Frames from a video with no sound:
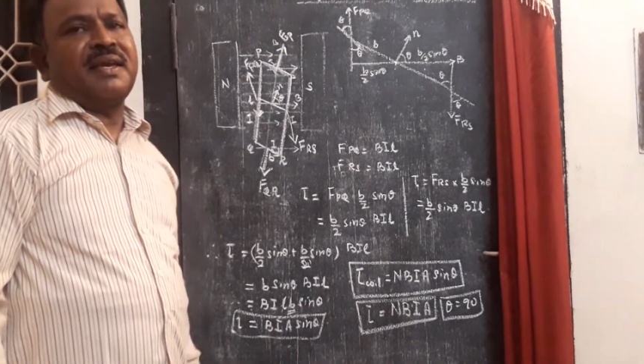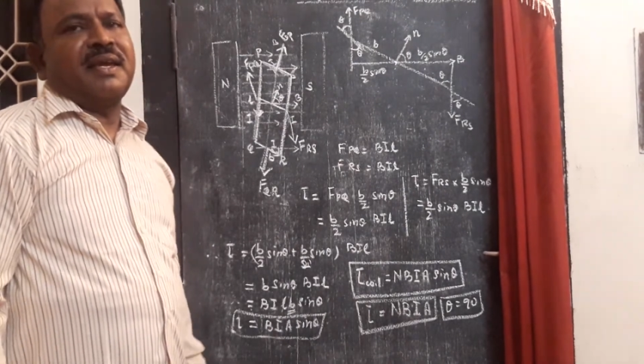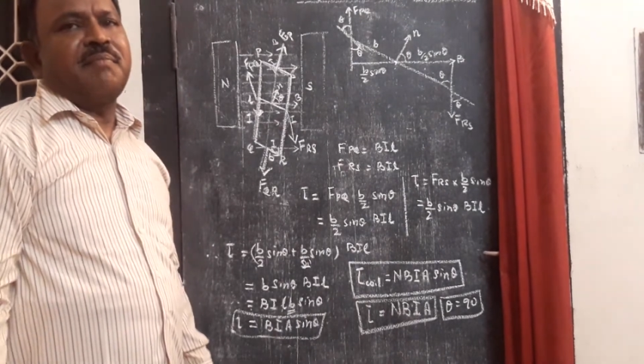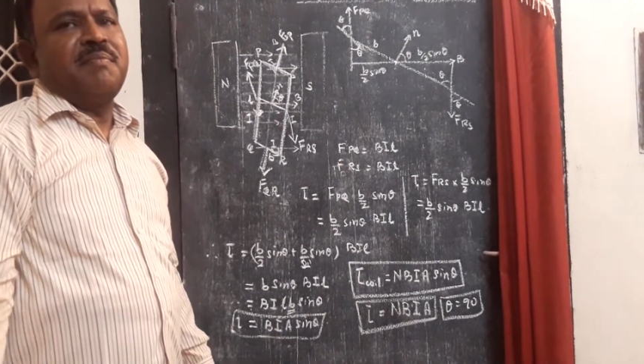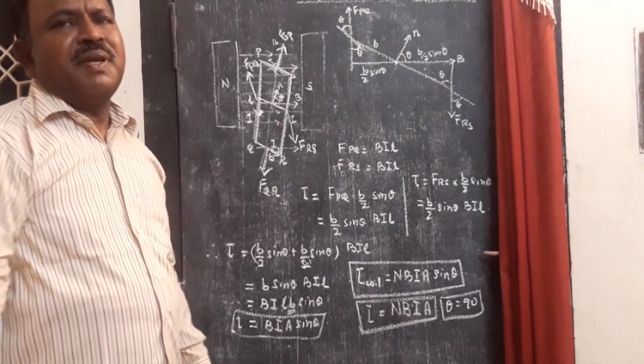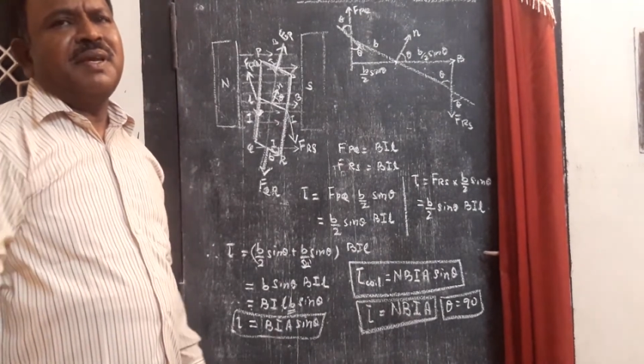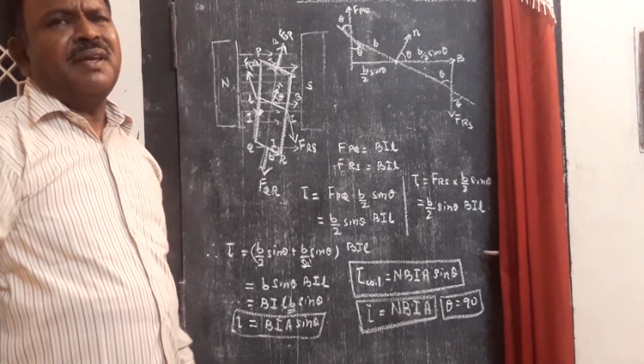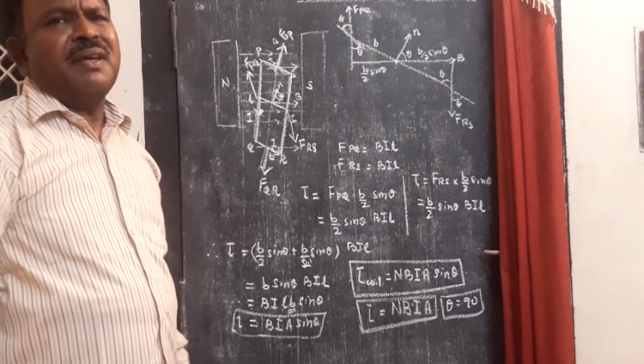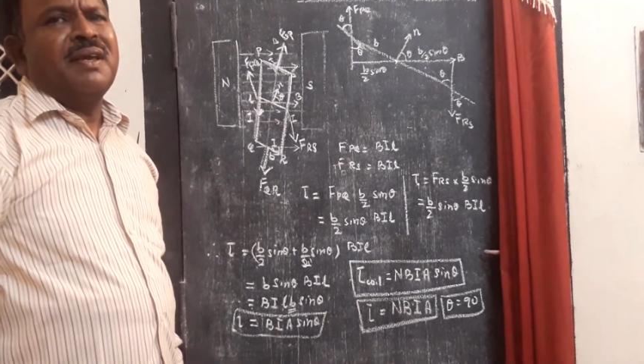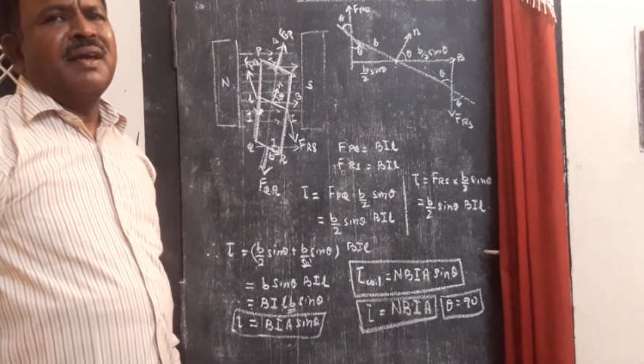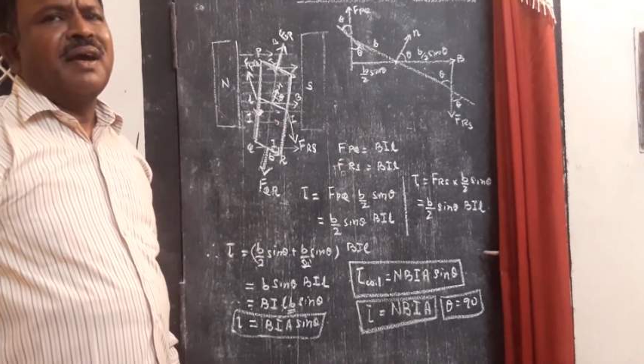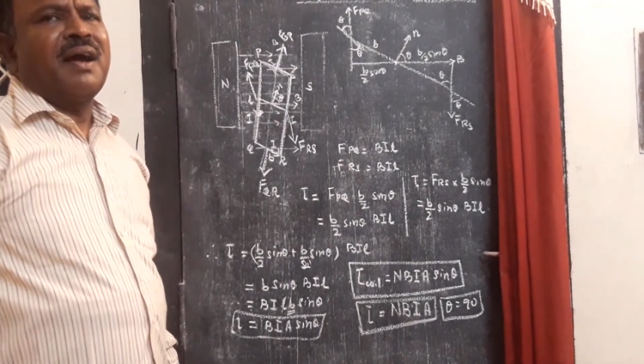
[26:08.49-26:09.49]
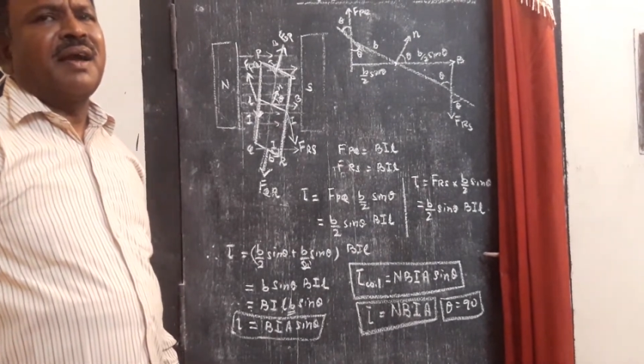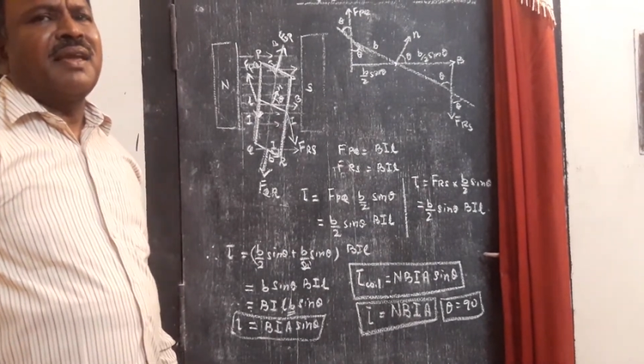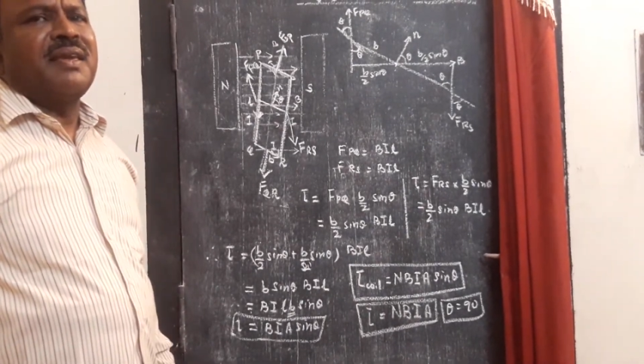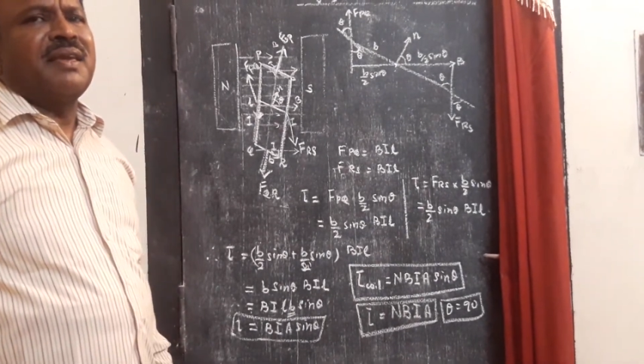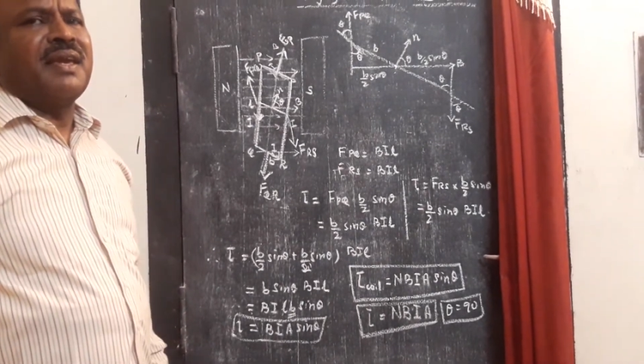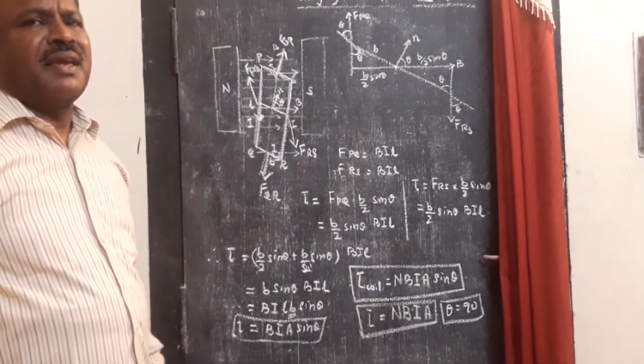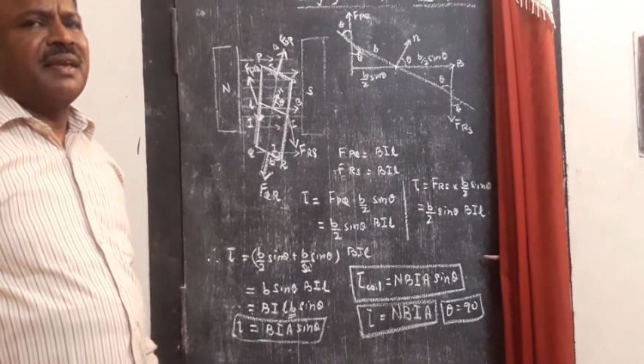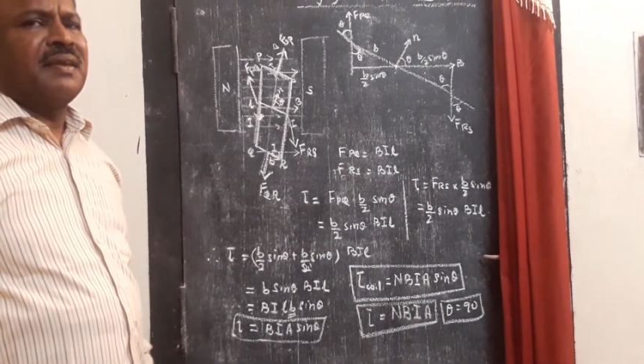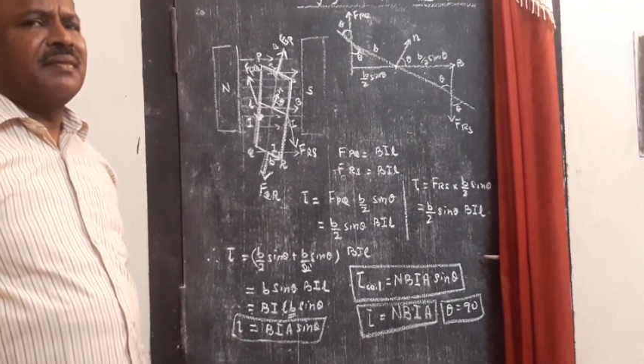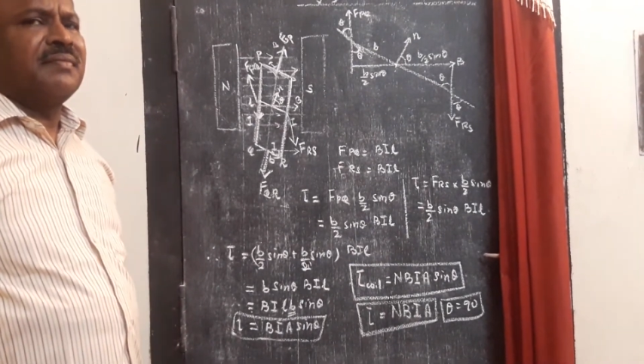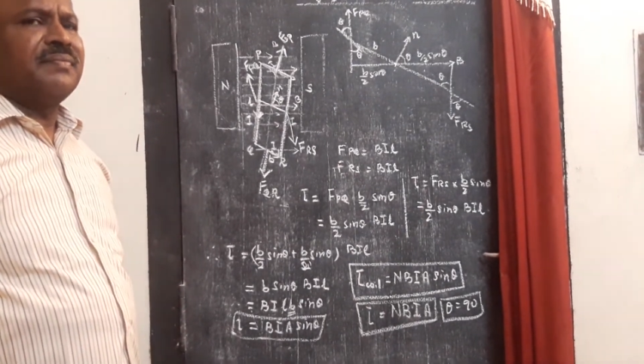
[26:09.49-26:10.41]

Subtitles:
NBIA.